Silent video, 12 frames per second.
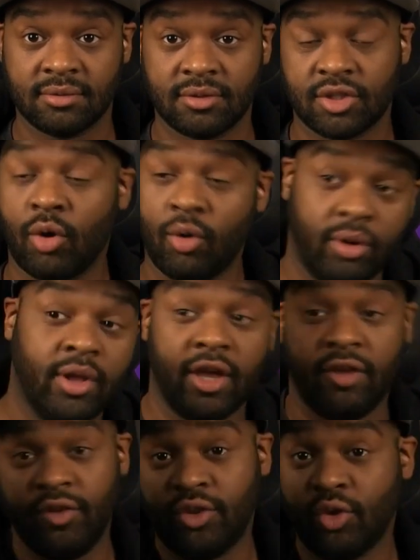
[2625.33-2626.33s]
So
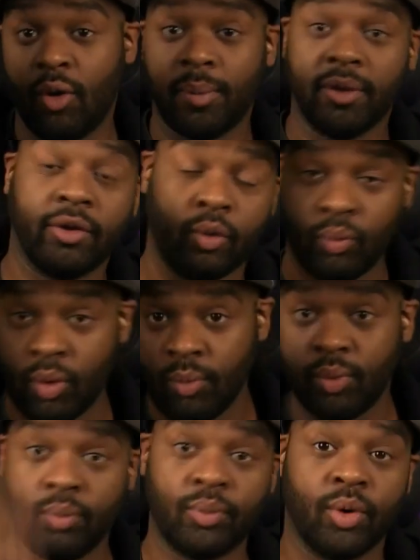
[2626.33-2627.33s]
if you throw up a little whoop
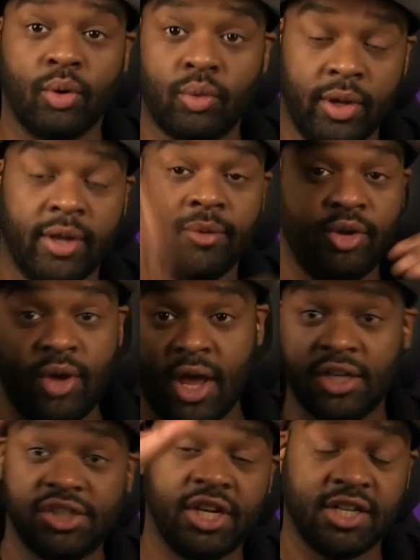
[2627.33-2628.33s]
whoop real quick, you got
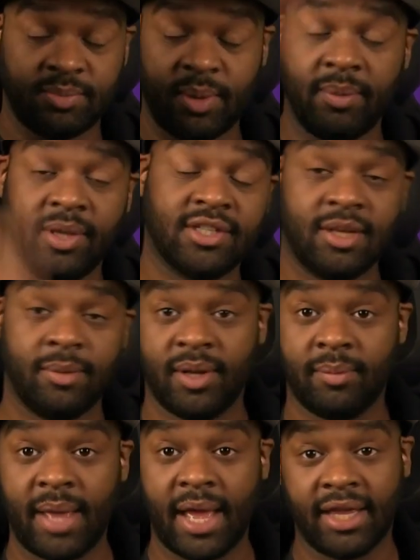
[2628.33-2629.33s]
a chance maybe of tipping
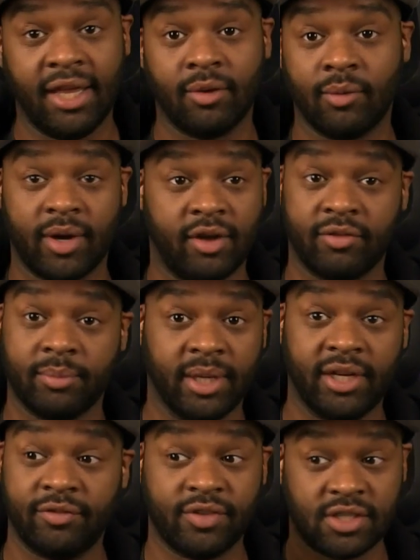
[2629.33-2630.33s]
it back in or whatever.
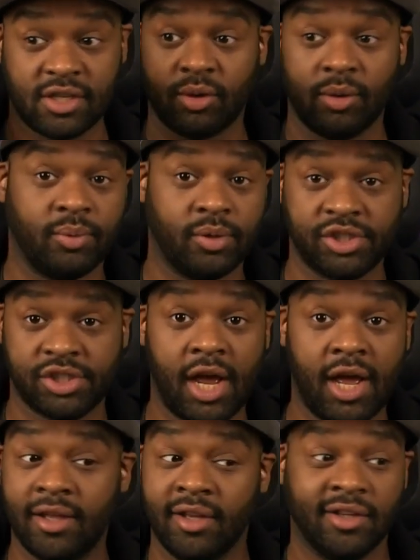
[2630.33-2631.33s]
But if it's a 3-point
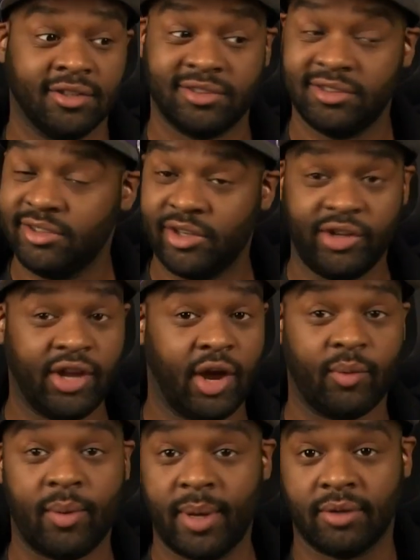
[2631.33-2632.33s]
shot, you got to
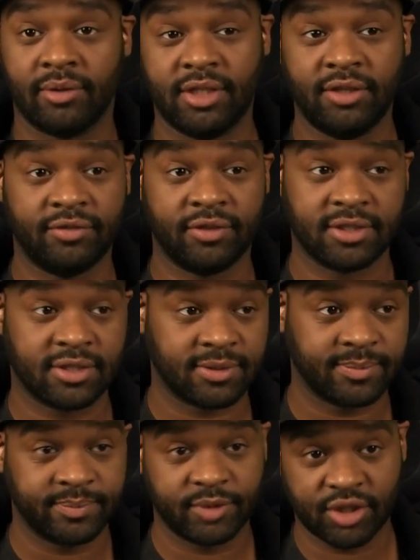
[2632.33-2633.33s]
run back on defense.
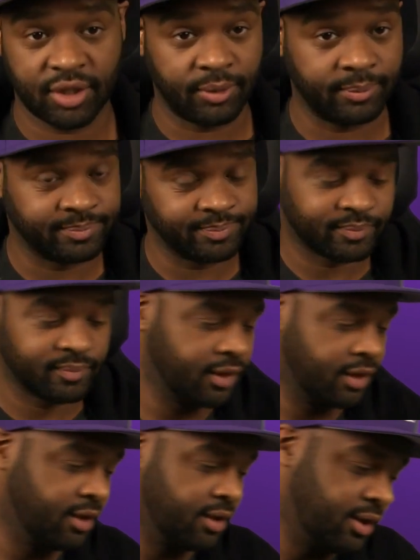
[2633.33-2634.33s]
So
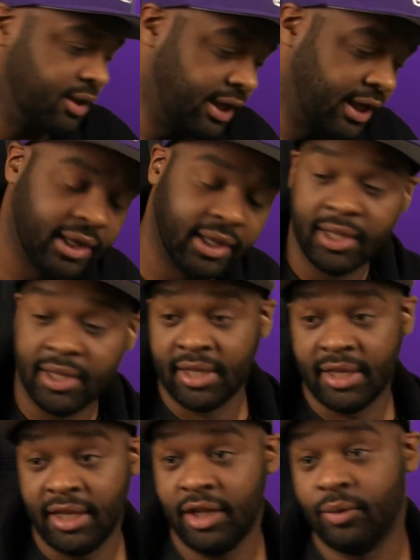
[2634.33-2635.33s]
yeah.
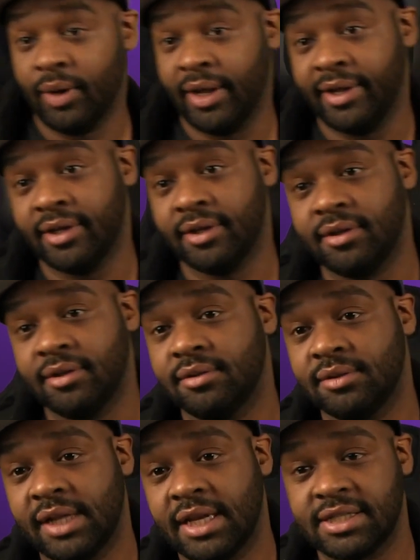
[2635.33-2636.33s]
Anyway,
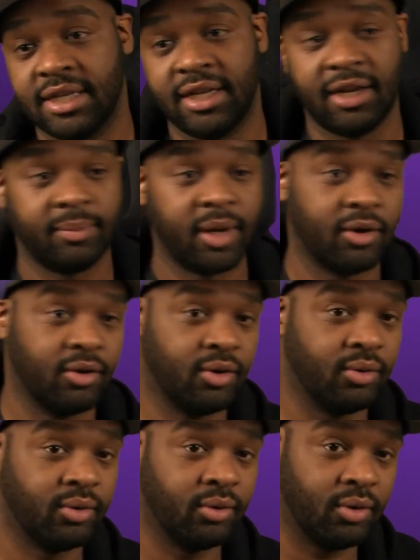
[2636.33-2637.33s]
that's it. I'm not gonna
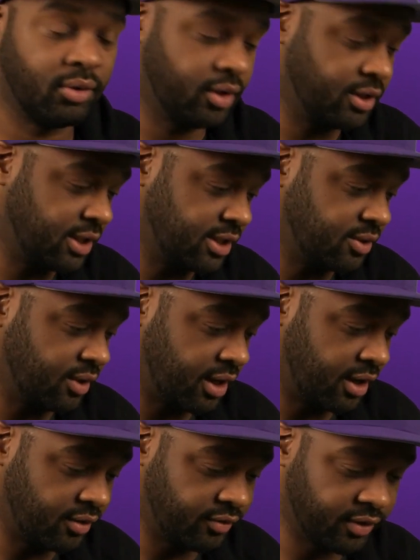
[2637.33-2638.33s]
go no longer because I still
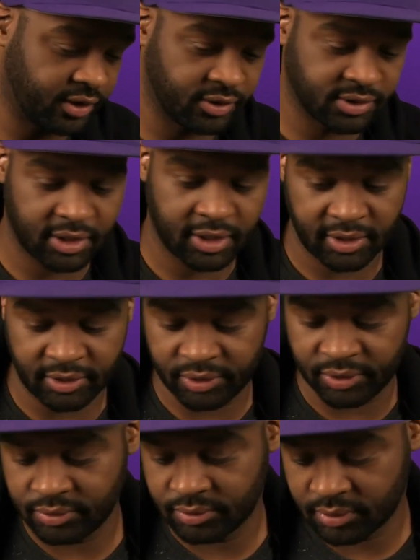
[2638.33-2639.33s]
got other videos I gotta
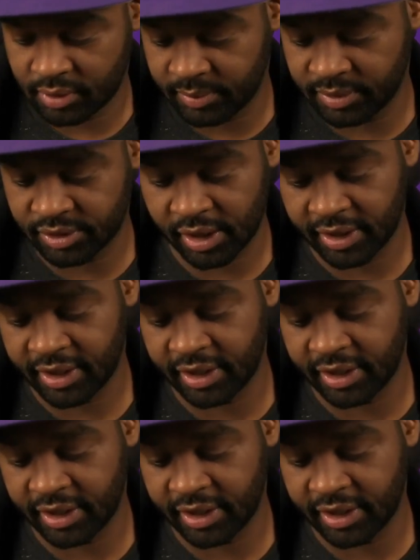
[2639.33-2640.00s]
do. I'm gonna try to